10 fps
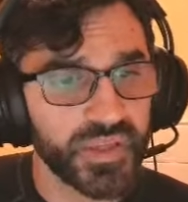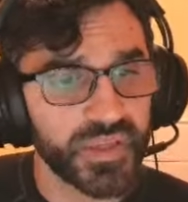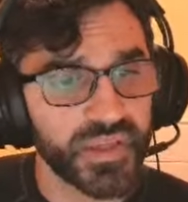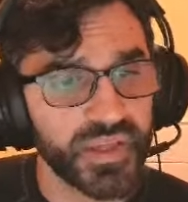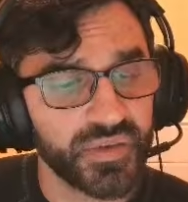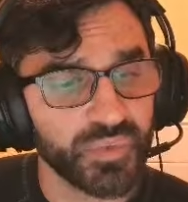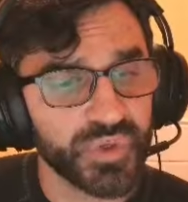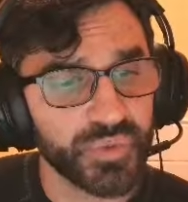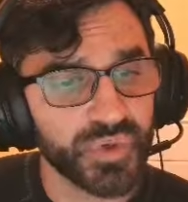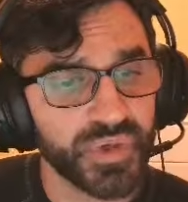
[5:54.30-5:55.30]
and we
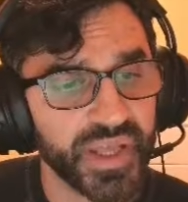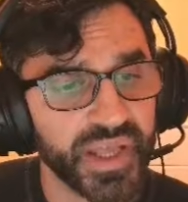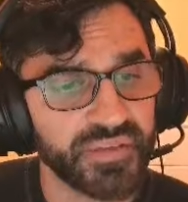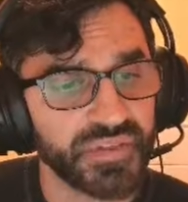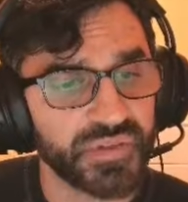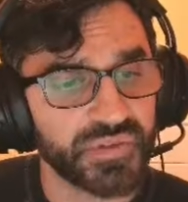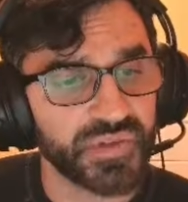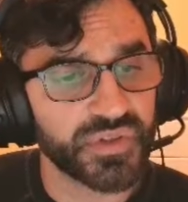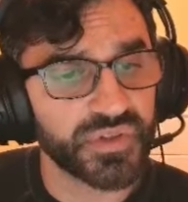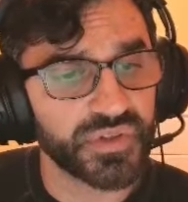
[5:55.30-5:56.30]
will have
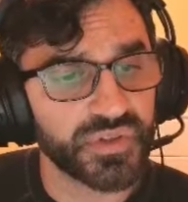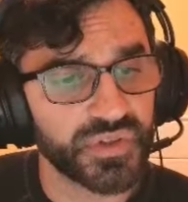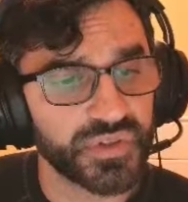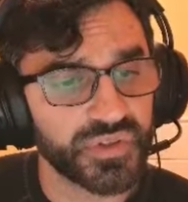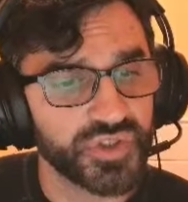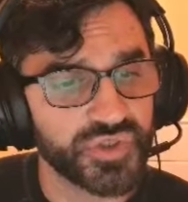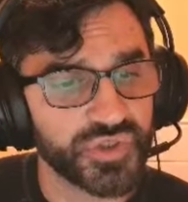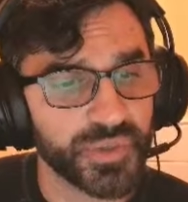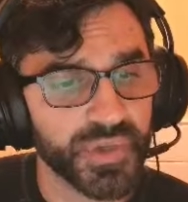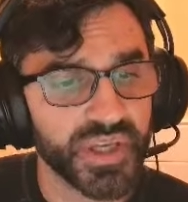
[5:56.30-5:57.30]
user
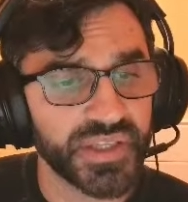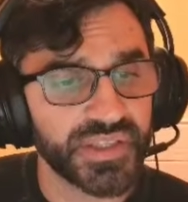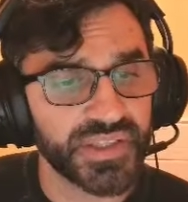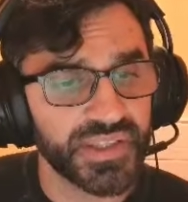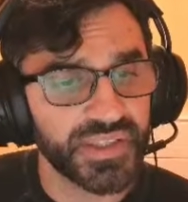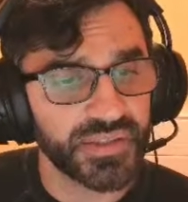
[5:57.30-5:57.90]
trip ID,